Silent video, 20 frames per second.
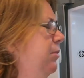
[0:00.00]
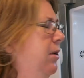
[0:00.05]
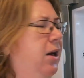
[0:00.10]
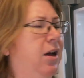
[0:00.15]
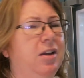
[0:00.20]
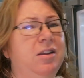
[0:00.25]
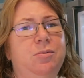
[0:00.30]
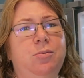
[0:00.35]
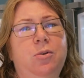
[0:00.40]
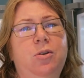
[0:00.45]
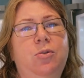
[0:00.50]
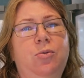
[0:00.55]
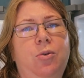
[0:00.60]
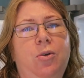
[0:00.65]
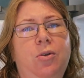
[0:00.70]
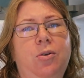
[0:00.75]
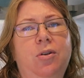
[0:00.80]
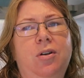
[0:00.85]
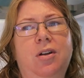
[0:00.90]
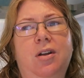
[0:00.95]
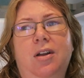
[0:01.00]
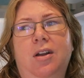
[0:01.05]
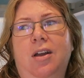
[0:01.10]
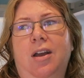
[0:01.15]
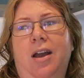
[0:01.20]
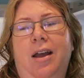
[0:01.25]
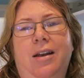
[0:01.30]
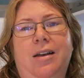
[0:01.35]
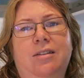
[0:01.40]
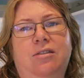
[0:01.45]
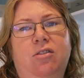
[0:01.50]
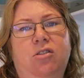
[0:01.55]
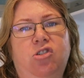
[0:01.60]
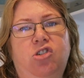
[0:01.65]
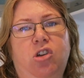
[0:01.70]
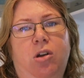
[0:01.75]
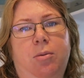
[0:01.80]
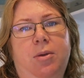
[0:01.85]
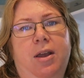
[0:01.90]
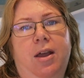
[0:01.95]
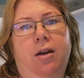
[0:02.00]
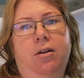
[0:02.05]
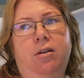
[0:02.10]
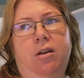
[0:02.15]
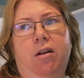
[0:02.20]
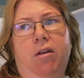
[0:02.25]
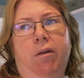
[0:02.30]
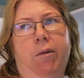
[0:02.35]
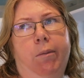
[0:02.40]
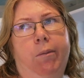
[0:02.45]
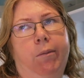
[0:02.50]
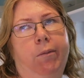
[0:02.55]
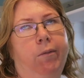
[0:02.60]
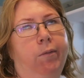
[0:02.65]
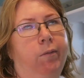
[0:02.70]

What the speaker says: the password wrong and they sort of shut me out now.